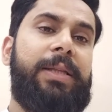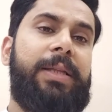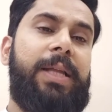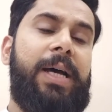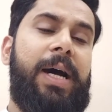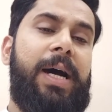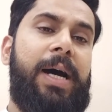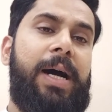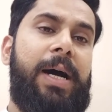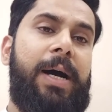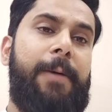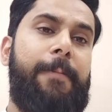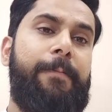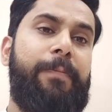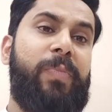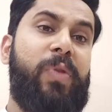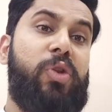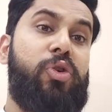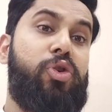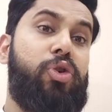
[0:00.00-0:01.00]
the
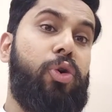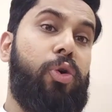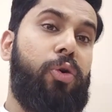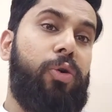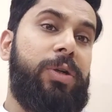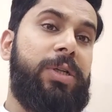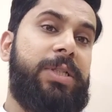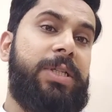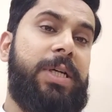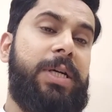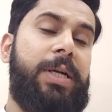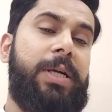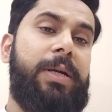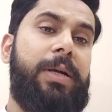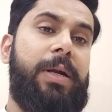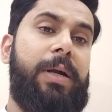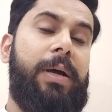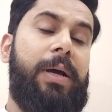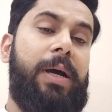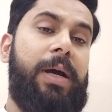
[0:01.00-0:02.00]

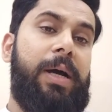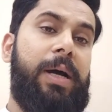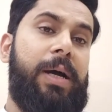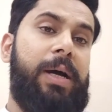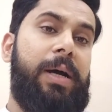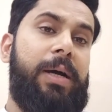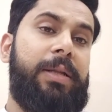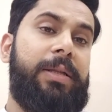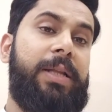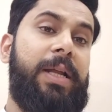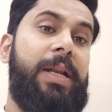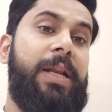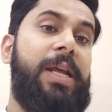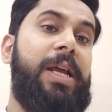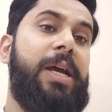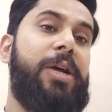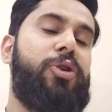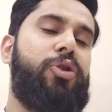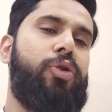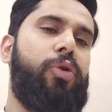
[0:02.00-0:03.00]
shoulder, the
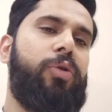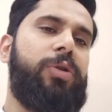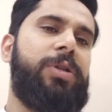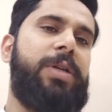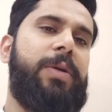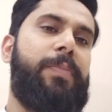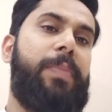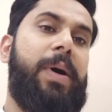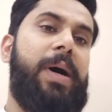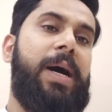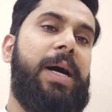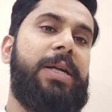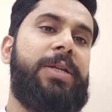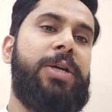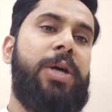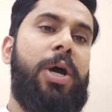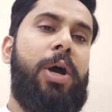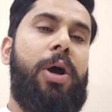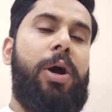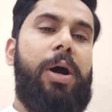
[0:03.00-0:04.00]
near shoulder
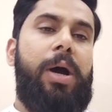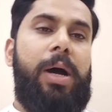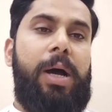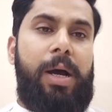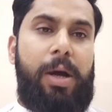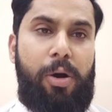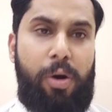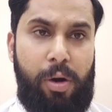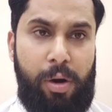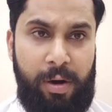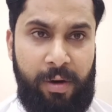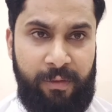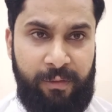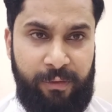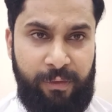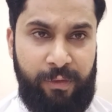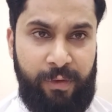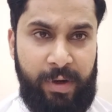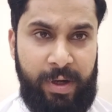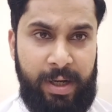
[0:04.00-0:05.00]
part
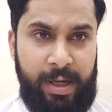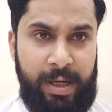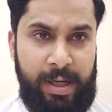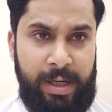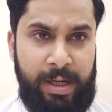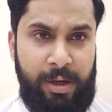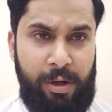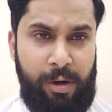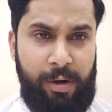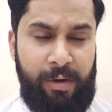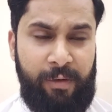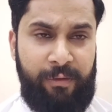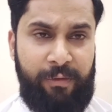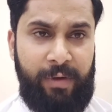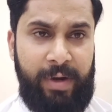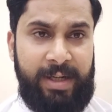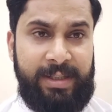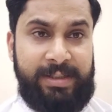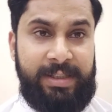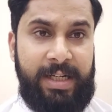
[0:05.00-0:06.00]
of
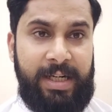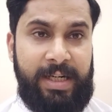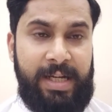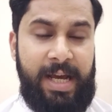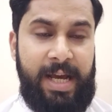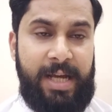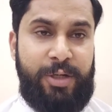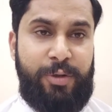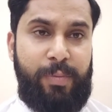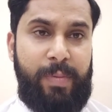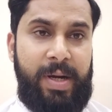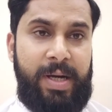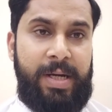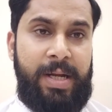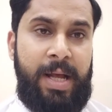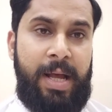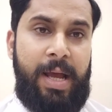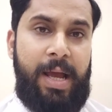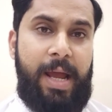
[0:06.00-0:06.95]
its attachment.